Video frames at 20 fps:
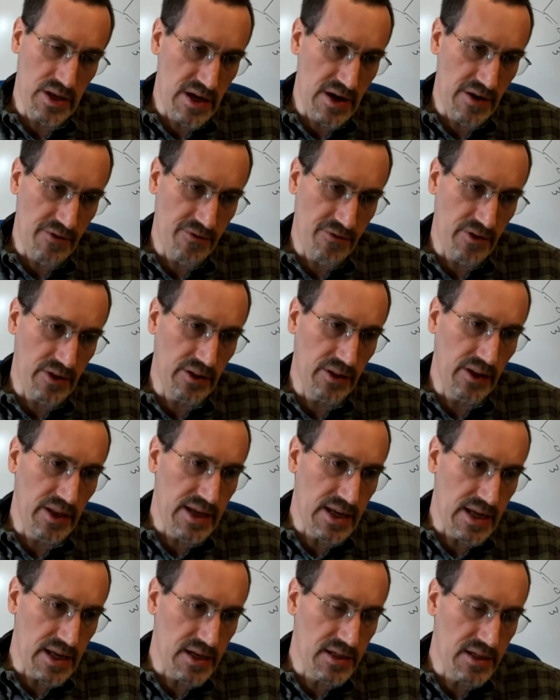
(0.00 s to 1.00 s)
a different
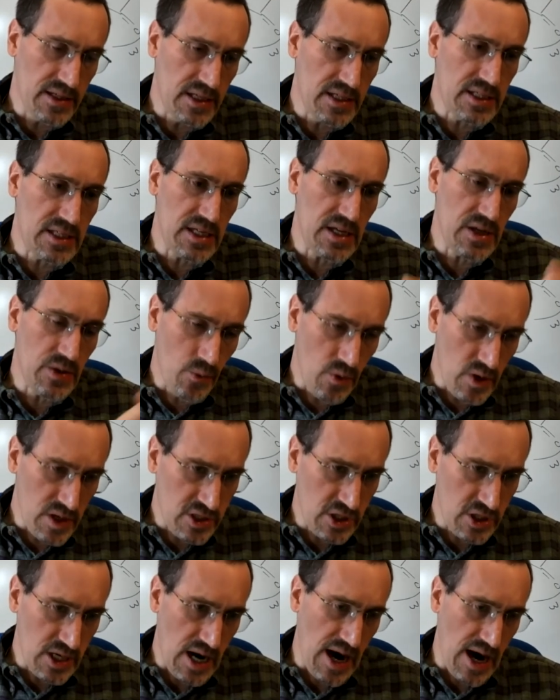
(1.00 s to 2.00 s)
ligand to see
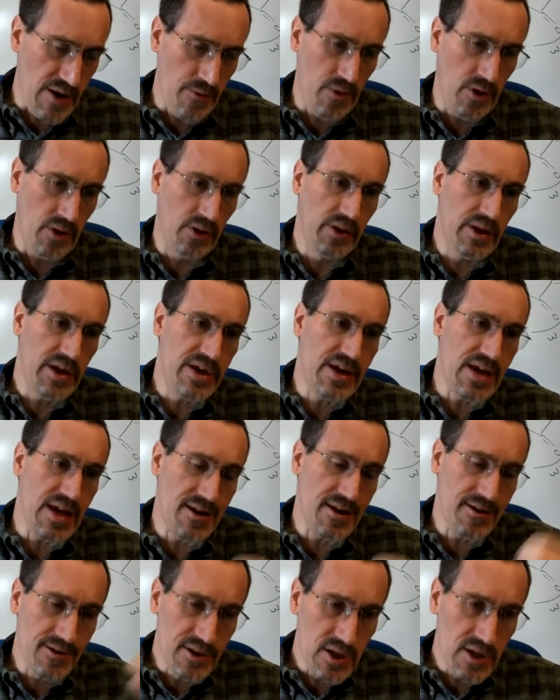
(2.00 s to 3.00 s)
which chiral
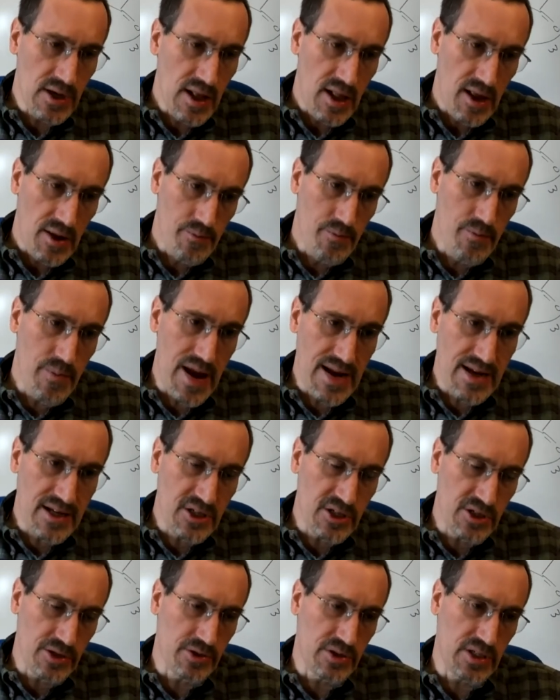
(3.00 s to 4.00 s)
ligand
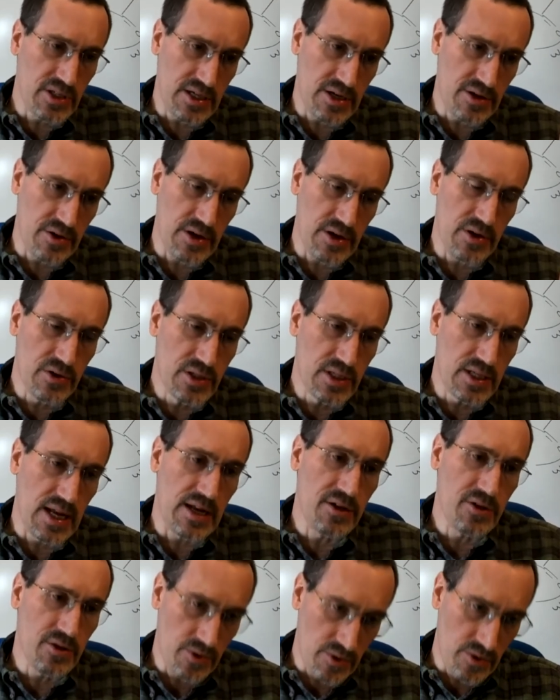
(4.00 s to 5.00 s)
makes your stereo
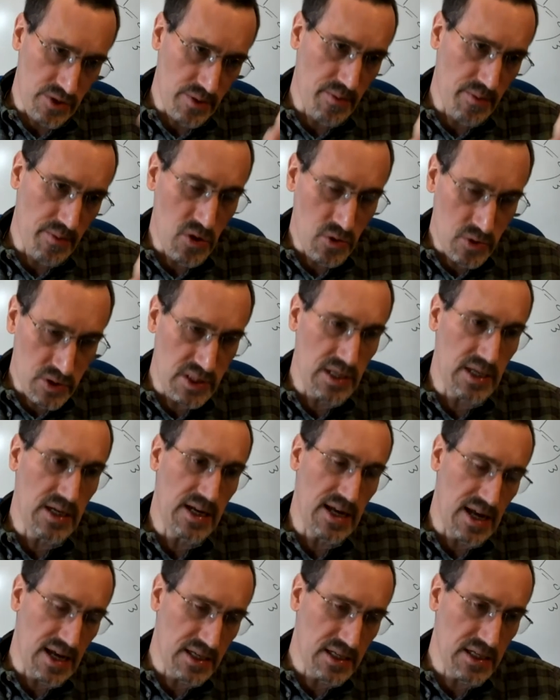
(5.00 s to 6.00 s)
center the most
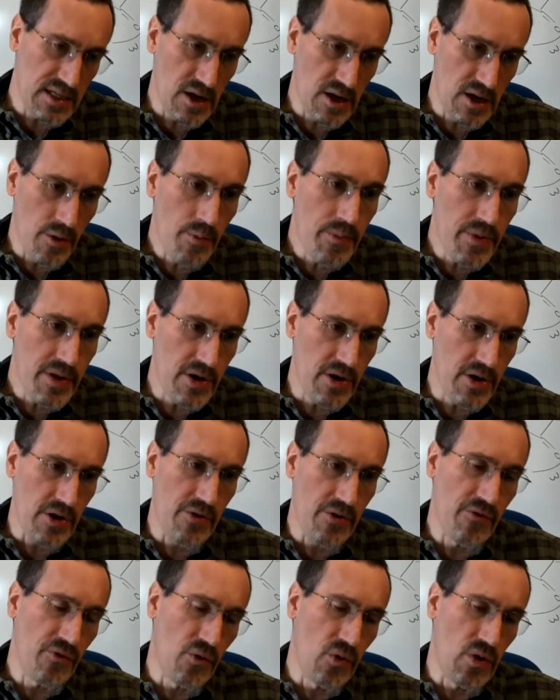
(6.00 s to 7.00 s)

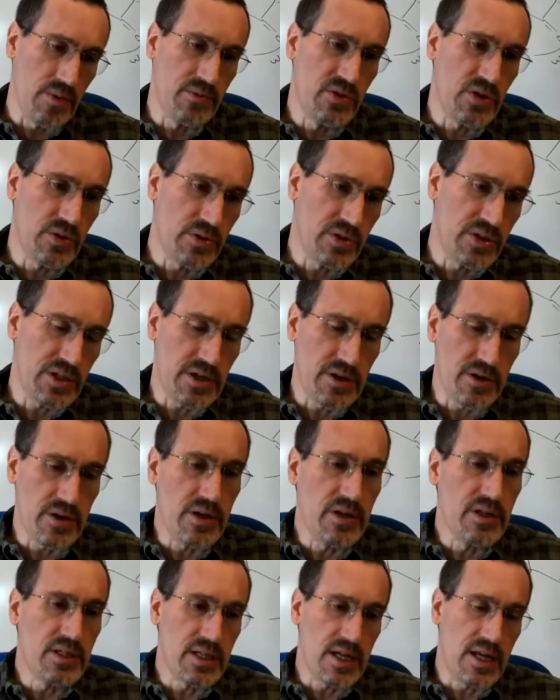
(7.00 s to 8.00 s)
enantiopure. forms your
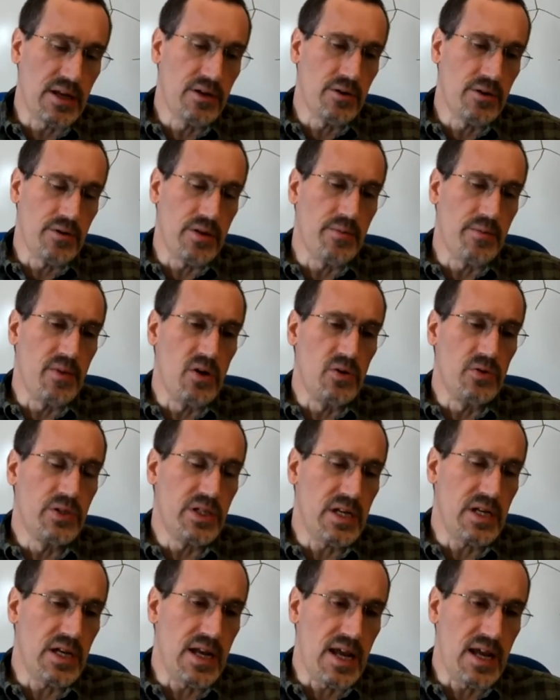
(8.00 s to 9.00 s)
stereo center the
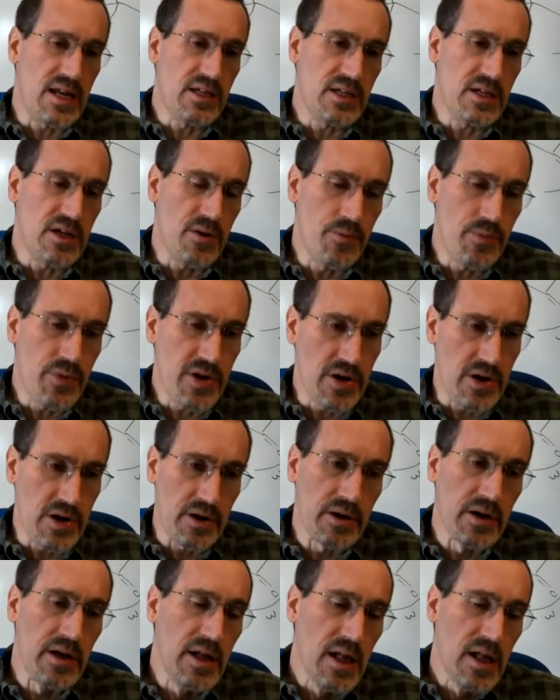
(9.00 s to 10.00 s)
most
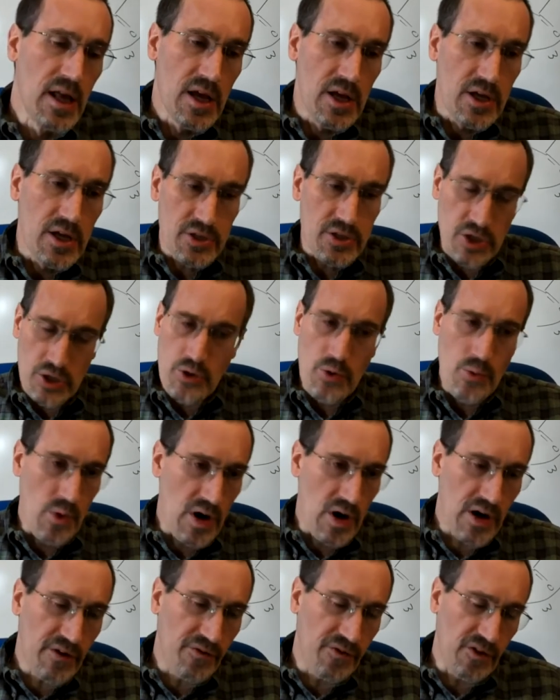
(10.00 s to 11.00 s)
enantiopure. So your
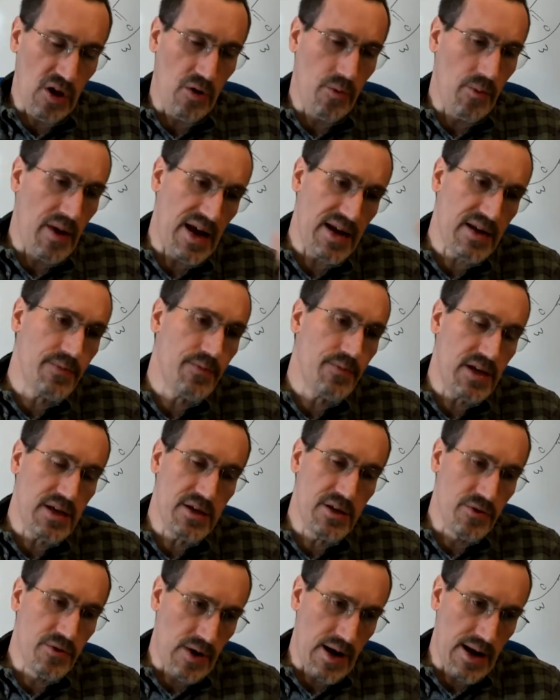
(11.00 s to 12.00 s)
workflow might be
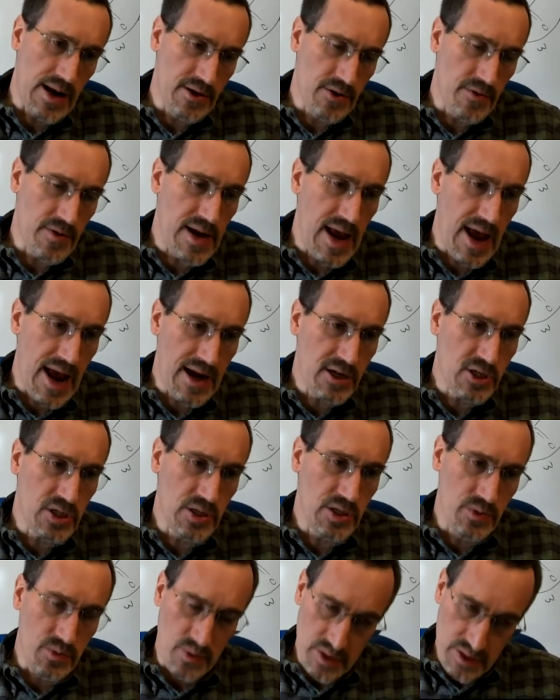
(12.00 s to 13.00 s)
you run a
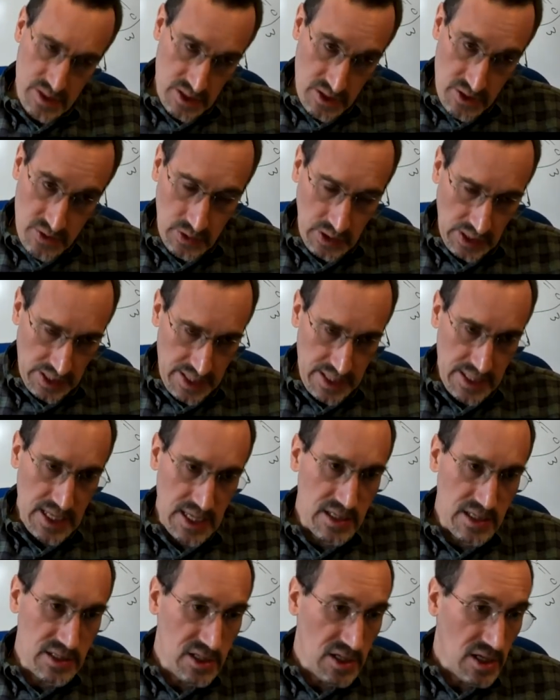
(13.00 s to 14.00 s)
reaction with a new
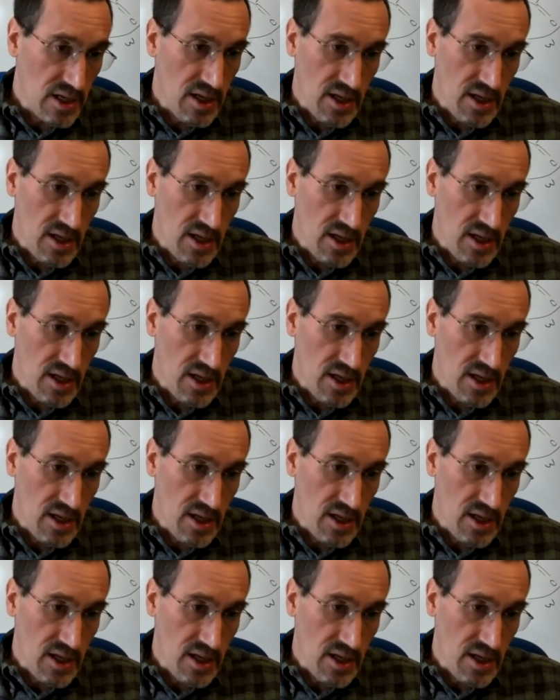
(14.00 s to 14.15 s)
ligand,